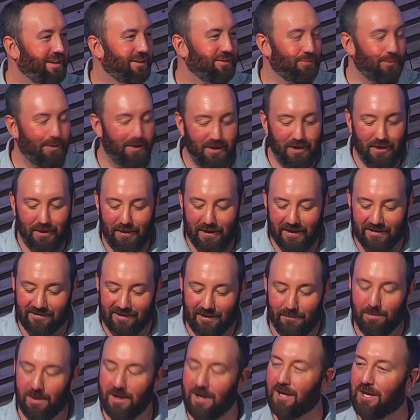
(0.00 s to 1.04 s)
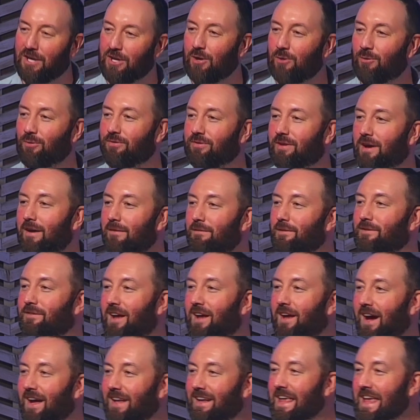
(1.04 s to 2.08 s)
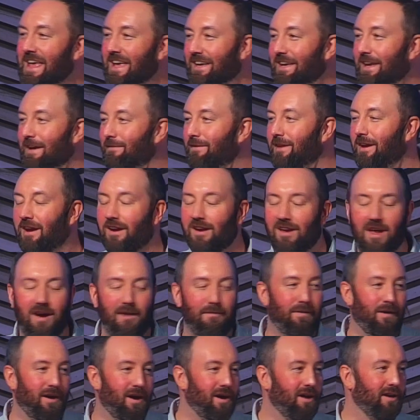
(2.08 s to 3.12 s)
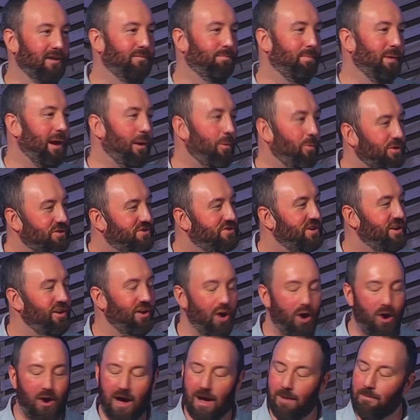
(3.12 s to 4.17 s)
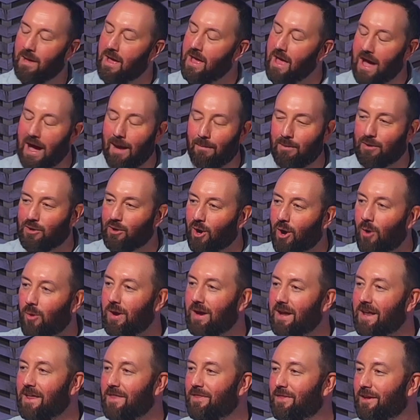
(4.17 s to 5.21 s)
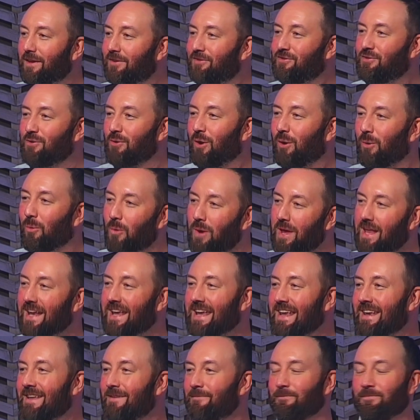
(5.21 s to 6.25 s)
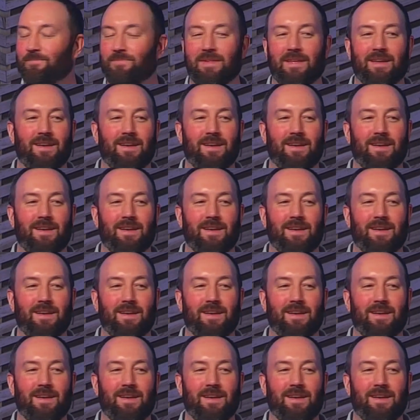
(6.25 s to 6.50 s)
It's one of the things I've been accused of, is not giving enough hugs, but I want you to know I'm growing in this. You are winning.